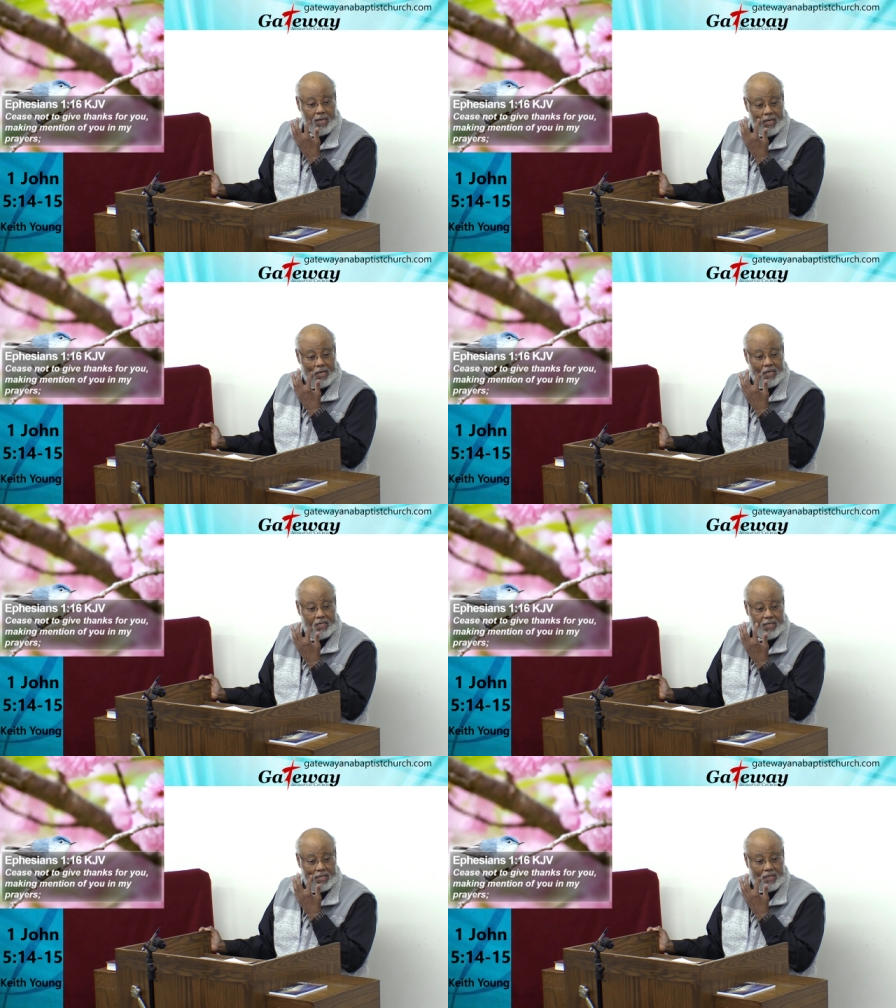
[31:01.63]

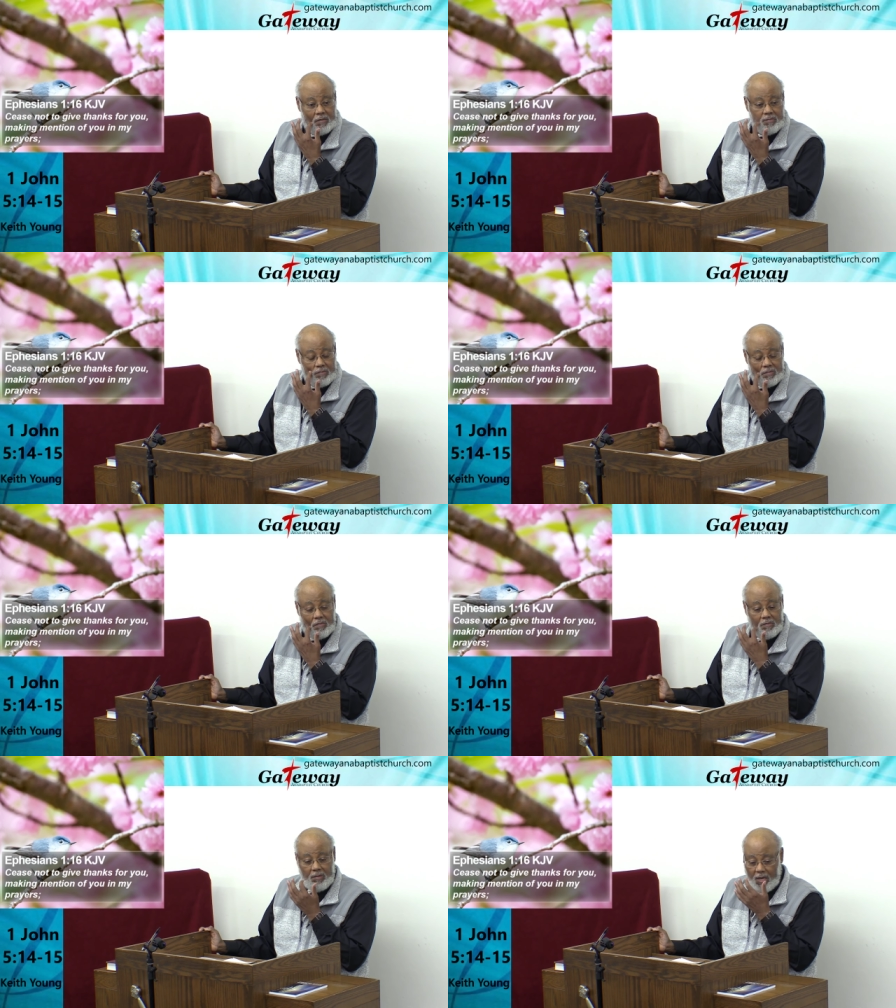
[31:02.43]
And um,
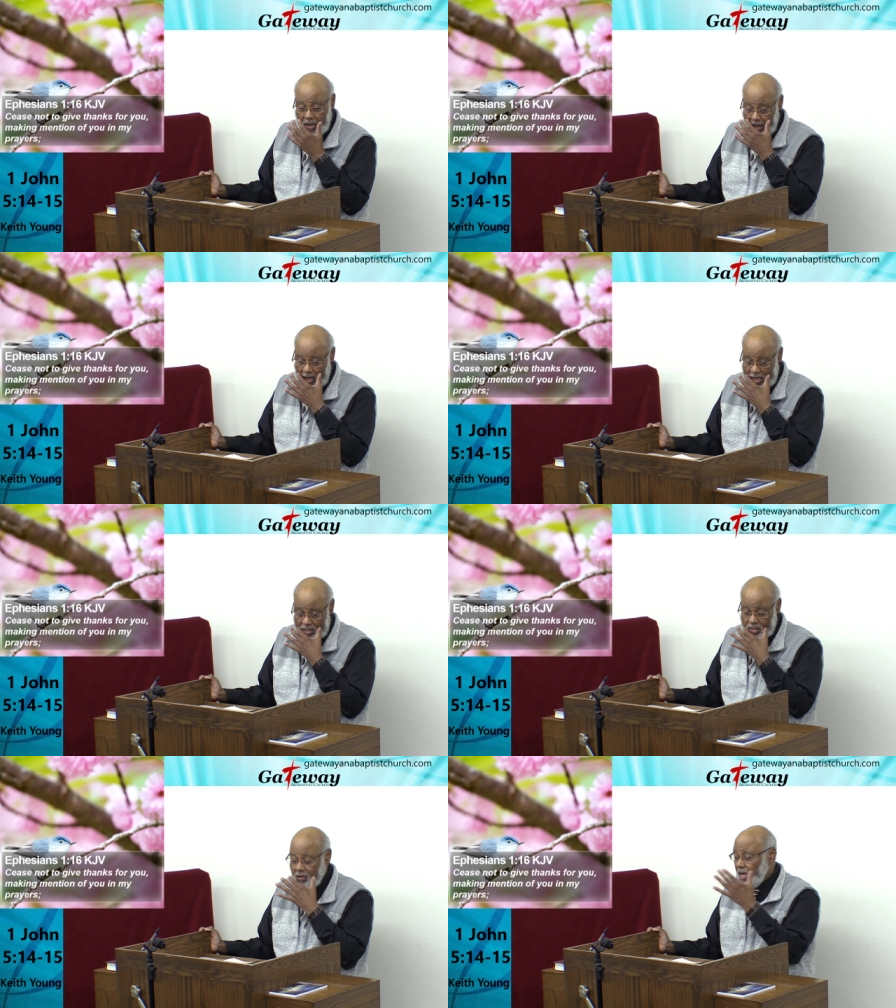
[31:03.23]

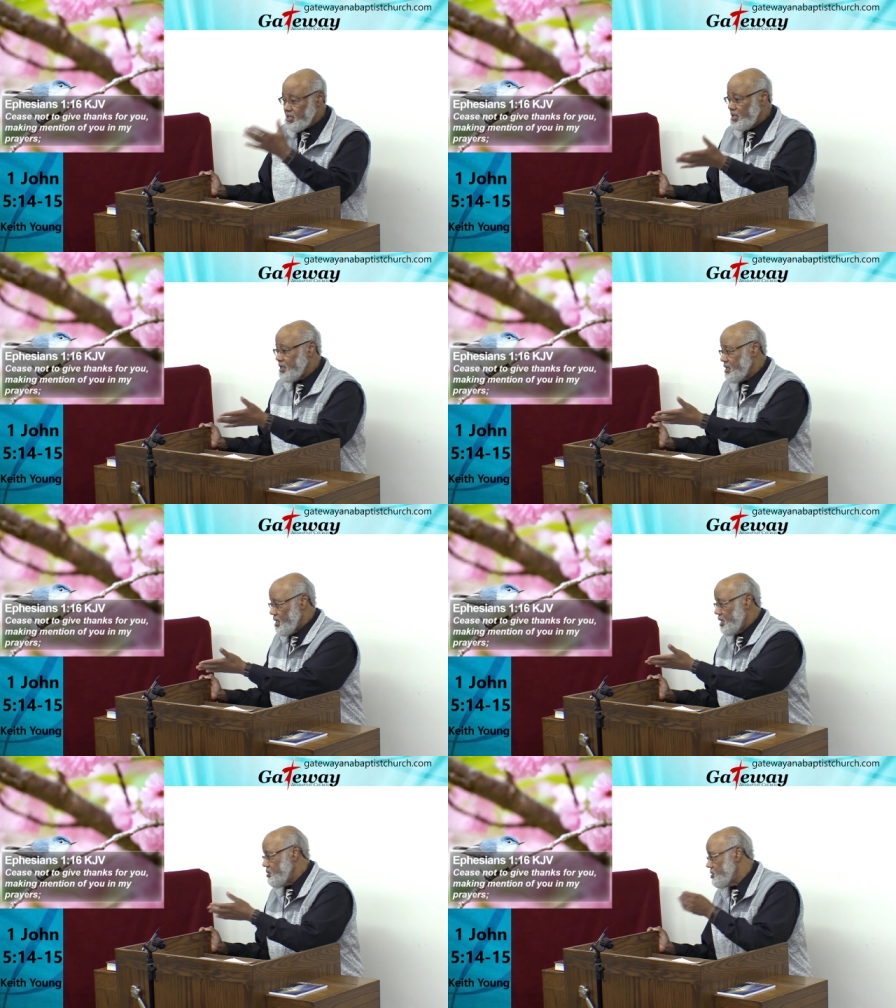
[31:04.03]
and so I took it,
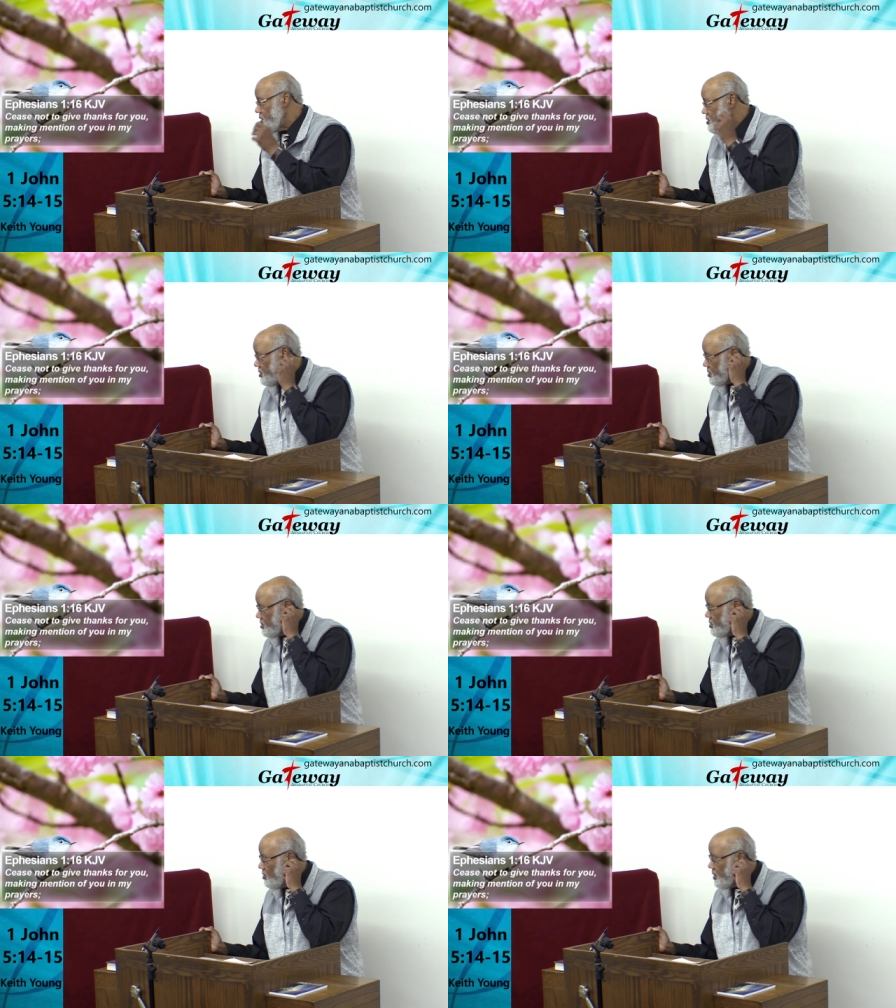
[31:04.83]
like you said,
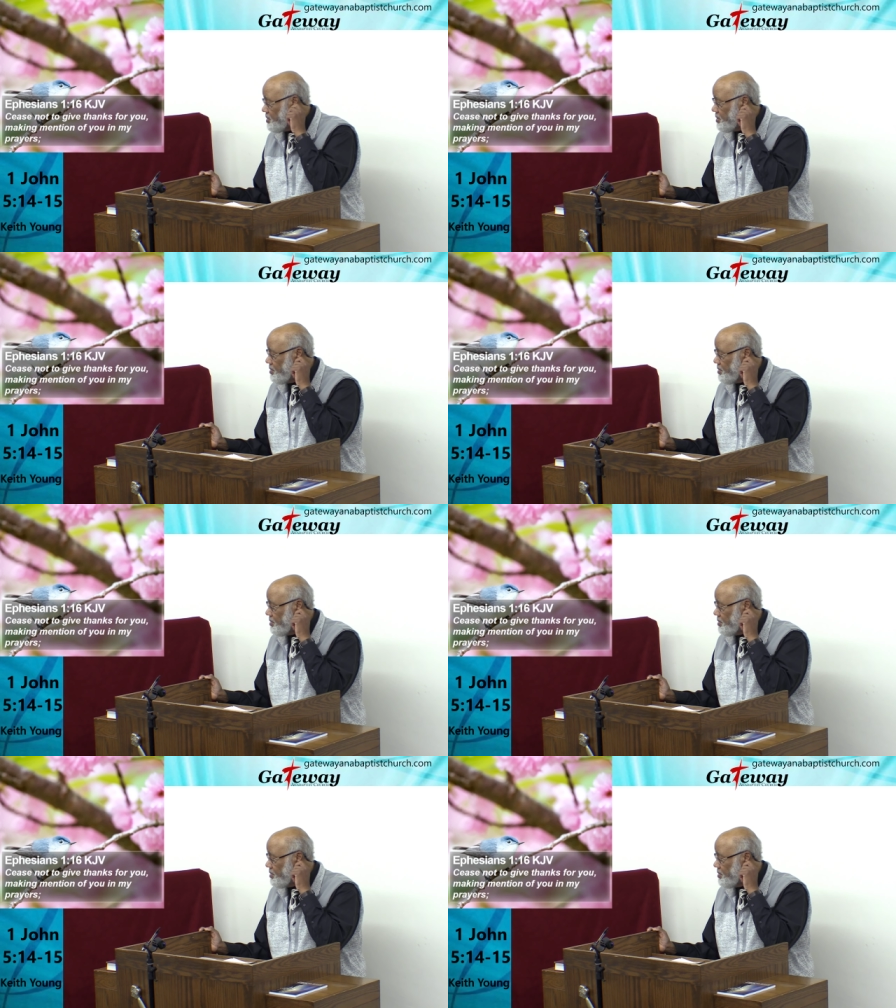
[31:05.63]
sister choice.